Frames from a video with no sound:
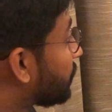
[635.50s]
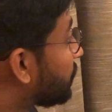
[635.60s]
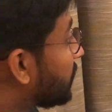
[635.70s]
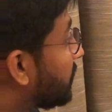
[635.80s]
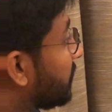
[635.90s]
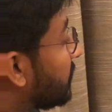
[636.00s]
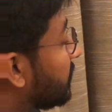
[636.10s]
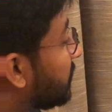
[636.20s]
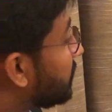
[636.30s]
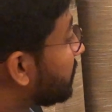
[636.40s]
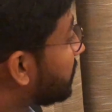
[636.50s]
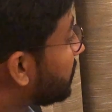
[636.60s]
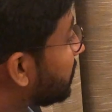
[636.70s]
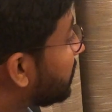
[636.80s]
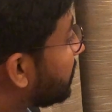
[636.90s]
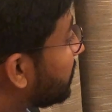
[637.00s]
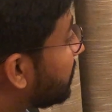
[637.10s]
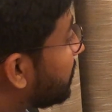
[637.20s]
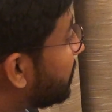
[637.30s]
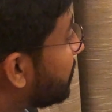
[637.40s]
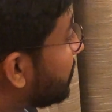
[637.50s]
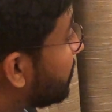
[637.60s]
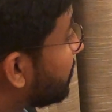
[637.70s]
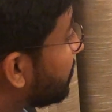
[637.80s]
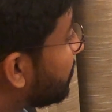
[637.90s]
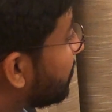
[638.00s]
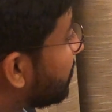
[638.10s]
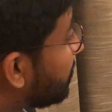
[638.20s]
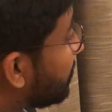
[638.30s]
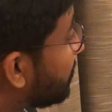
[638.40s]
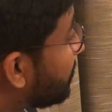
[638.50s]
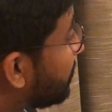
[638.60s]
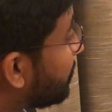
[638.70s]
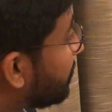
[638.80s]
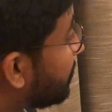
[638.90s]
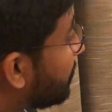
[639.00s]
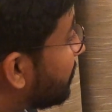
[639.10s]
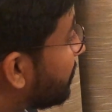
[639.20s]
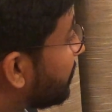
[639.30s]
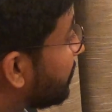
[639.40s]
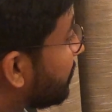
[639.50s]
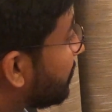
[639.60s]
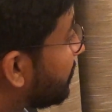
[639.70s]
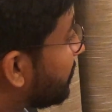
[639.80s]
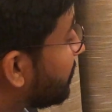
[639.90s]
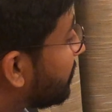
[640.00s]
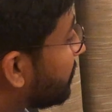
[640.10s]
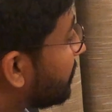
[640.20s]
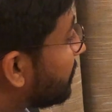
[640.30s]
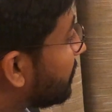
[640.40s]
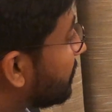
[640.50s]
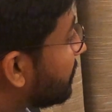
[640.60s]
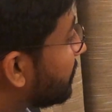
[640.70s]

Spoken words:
The person shown says nothing.